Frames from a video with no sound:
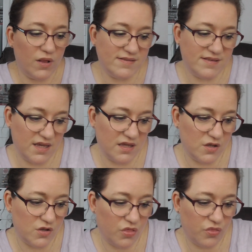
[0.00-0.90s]
let's see,
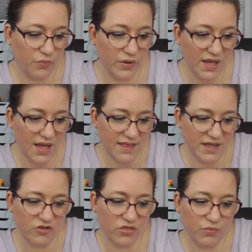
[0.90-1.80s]

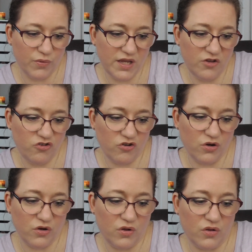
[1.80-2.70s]
three
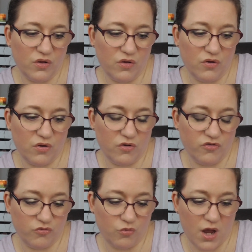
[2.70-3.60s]
sugar
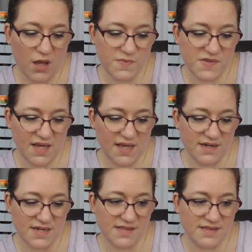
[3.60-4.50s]
scrubs
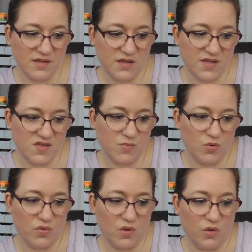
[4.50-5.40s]
and a silky
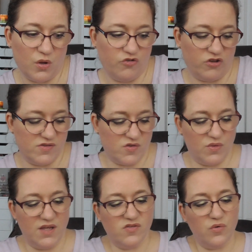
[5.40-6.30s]
smooth lotion. So
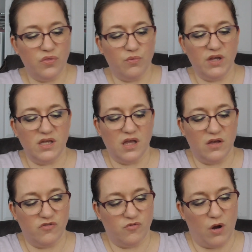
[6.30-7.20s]
these are 3
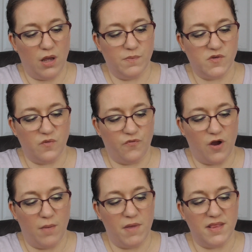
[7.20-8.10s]
scrubs
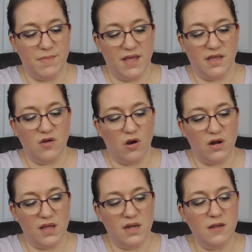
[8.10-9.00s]
from the Bathing
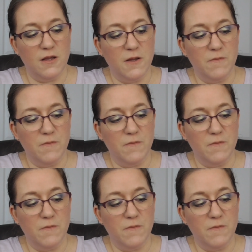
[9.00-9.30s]
Garden.